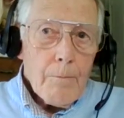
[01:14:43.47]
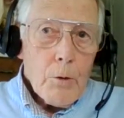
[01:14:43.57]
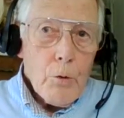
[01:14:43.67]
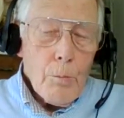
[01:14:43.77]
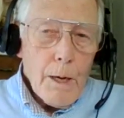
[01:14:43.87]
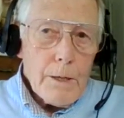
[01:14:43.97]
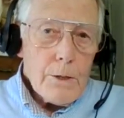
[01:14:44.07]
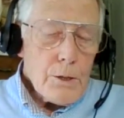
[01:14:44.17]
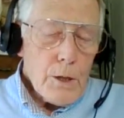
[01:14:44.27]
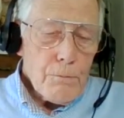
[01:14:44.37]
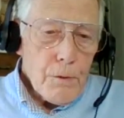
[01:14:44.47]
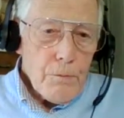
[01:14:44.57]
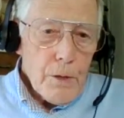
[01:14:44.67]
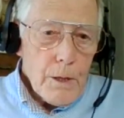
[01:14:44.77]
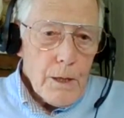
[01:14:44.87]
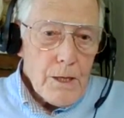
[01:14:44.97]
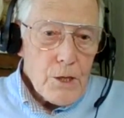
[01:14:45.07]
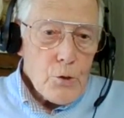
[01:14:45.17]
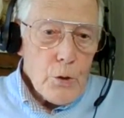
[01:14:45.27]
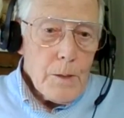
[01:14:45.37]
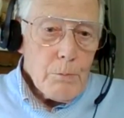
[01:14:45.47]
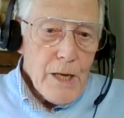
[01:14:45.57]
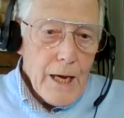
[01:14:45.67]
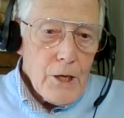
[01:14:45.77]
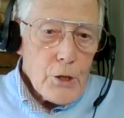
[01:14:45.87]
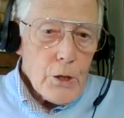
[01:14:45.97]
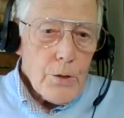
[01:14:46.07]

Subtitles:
remind yourself of the extreme danger